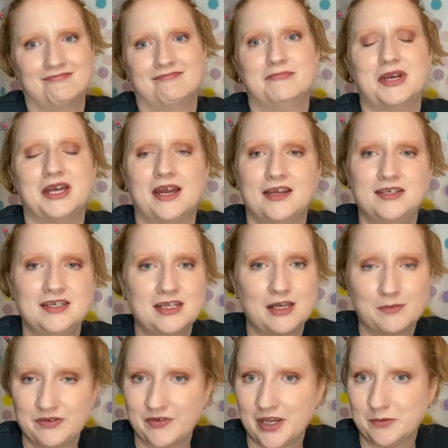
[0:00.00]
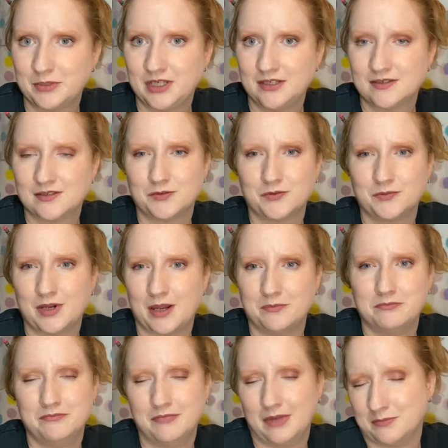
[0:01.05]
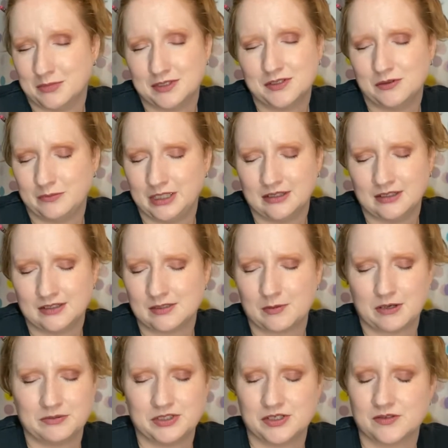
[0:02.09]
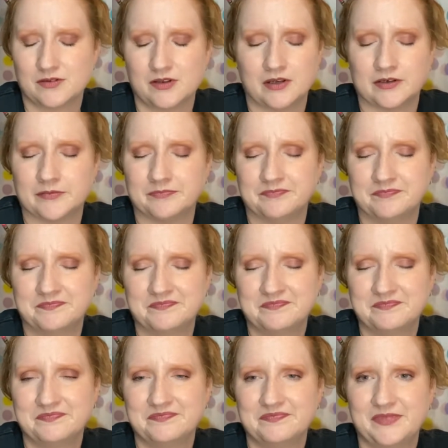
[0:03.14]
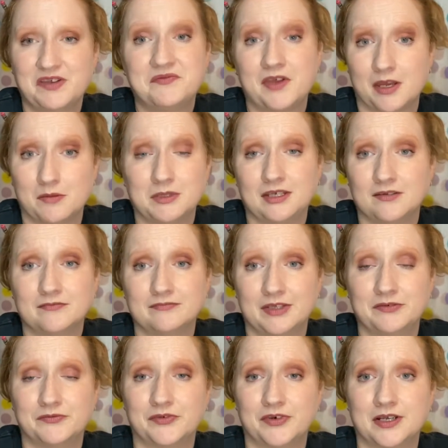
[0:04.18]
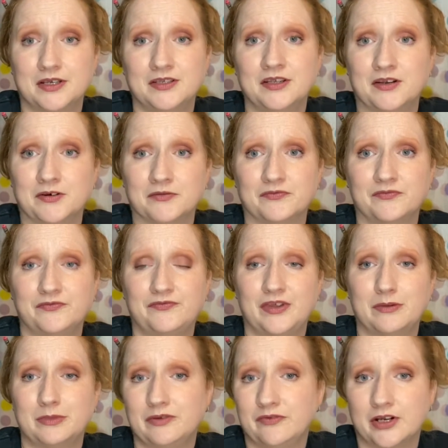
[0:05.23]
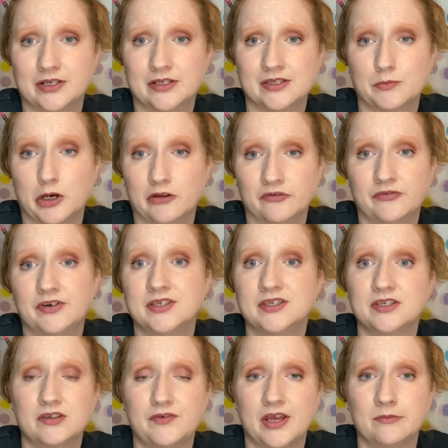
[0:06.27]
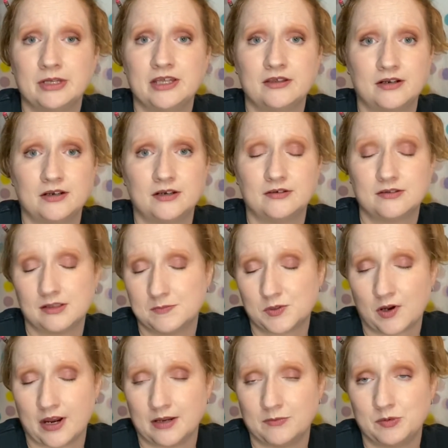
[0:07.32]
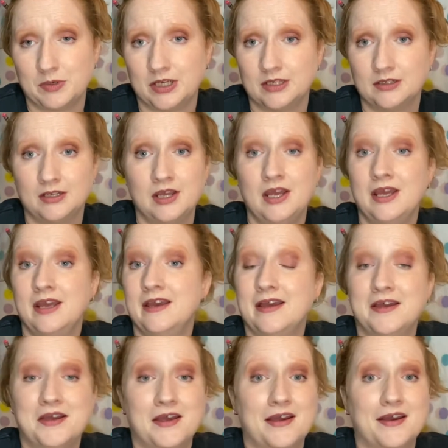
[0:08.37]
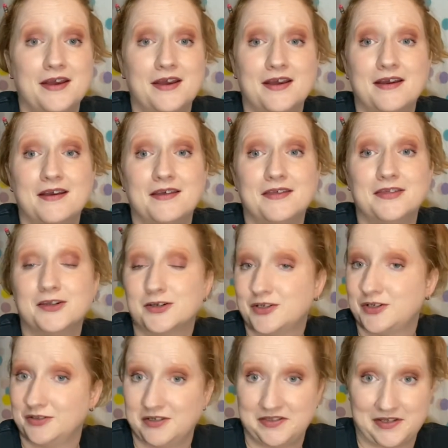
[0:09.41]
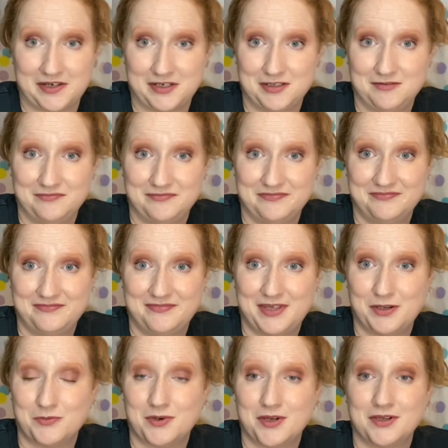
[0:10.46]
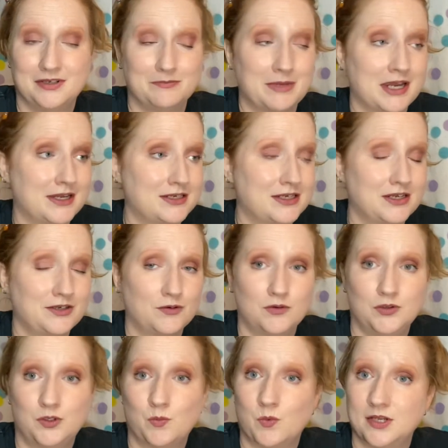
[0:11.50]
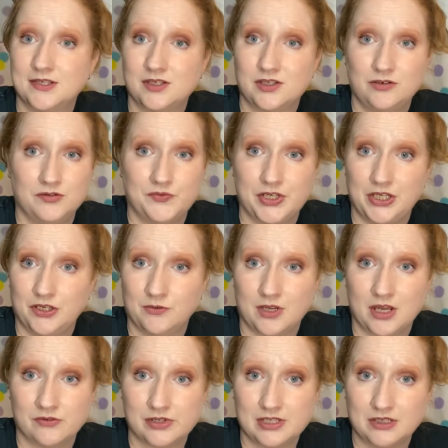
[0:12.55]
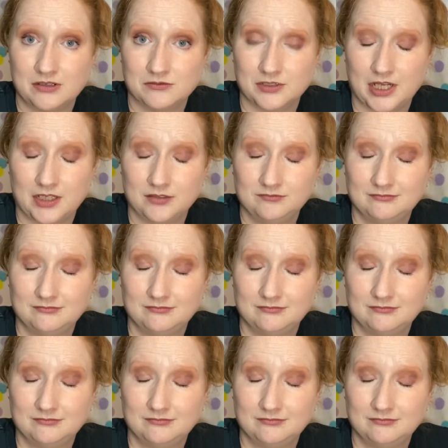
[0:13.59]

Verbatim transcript: but I did tell my family, so I, am assuming that it's probably just um, family and friend, you know, family, friends, whatever, friends of the family that are subscribed, but they're still excited. They want, my 10 year old wants to do a video every single day.